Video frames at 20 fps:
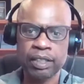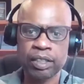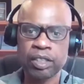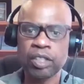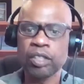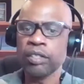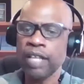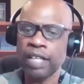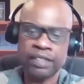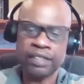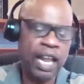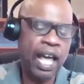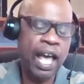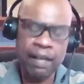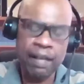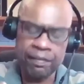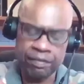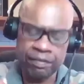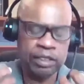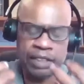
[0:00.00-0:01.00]
Not that I
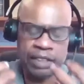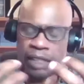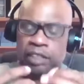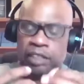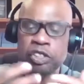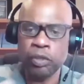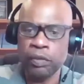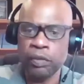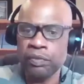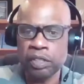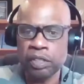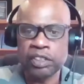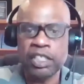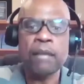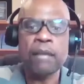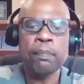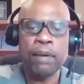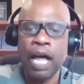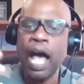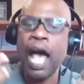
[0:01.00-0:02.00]
have to exactly do everything you
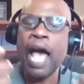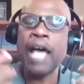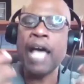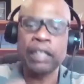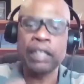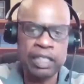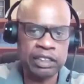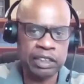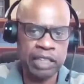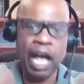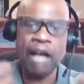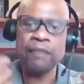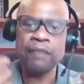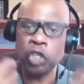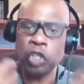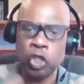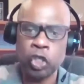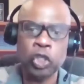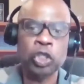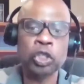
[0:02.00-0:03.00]
say, but at least I've
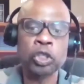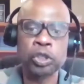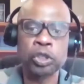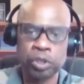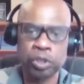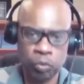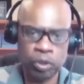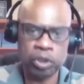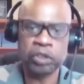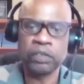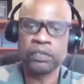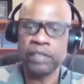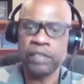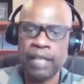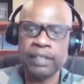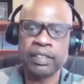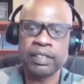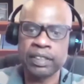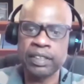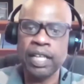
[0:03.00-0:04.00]
heard what you've
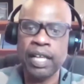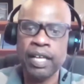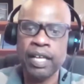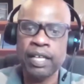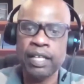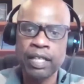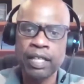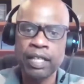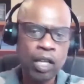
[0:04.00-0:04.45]
had to say.